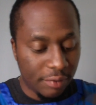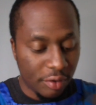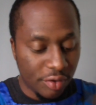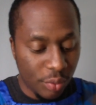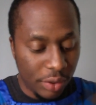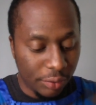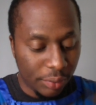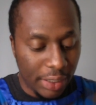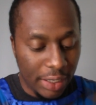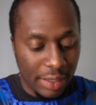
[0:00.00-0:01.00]
verse
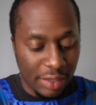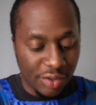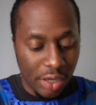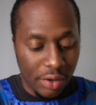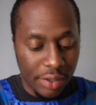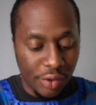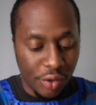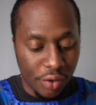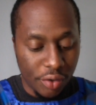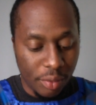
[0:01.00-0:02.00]
23, "He that shall
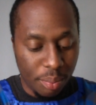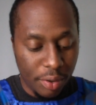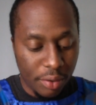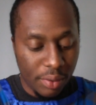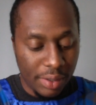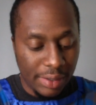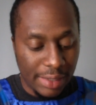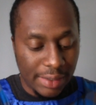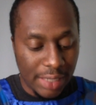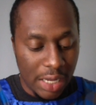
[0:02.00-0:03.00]
endure the peril in
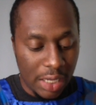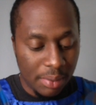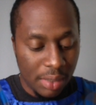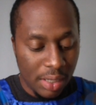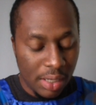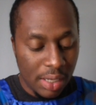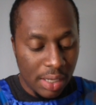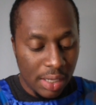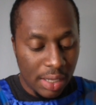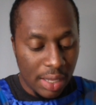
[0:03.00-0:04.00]
that time
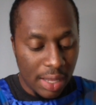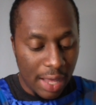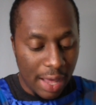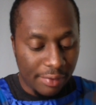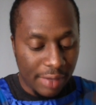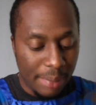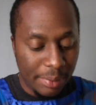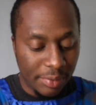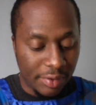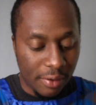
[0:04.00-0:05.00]
hath kept
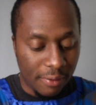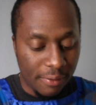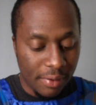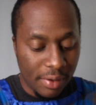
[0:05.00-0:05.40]
himself.